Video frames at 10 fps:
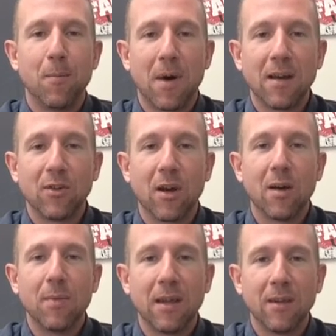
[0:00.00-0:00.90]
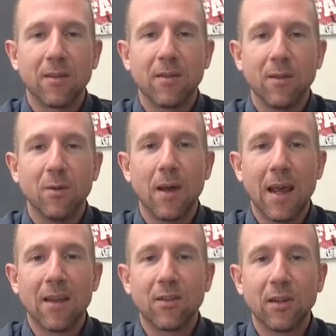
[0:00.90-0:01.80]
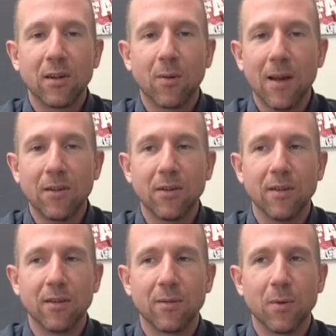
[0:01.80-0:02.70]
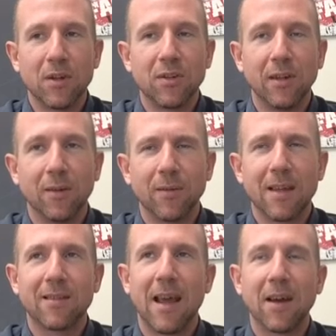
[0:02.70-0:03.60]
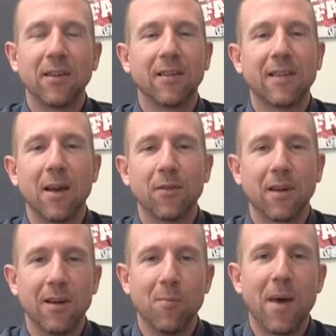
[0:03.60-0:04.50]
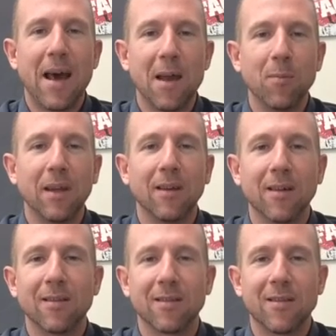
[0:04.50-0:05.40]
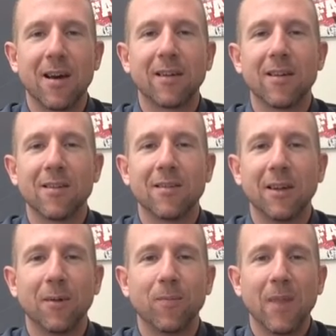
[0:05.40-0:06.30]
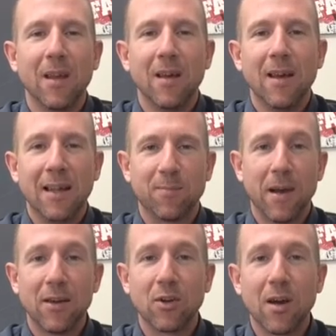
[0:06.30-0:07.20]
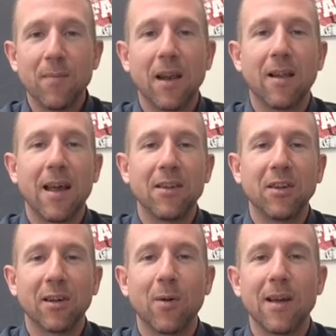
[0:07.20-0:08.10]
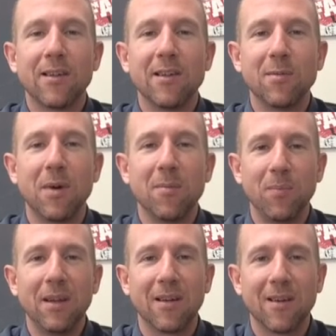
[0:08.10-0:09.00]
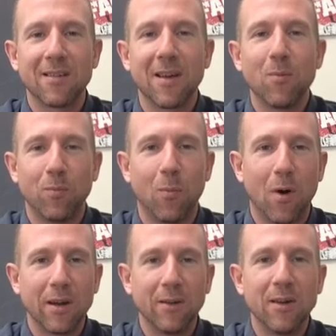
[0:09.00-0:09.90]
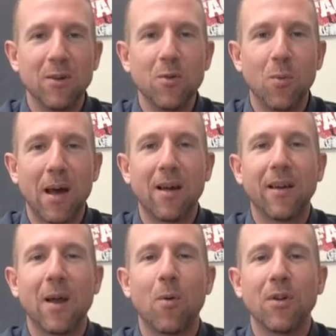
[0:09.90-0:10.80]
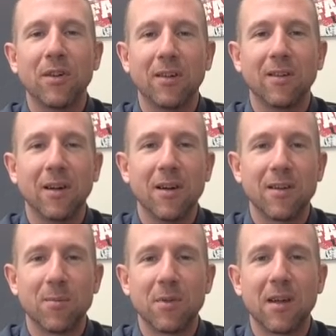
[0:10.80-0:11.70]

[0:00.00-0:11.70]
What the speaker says: My job is to answer your questions, which, that actually sounds kind of bad, because it's not because, it's my job that I'll answer your questions, but because I want you to do well and I want you to learn some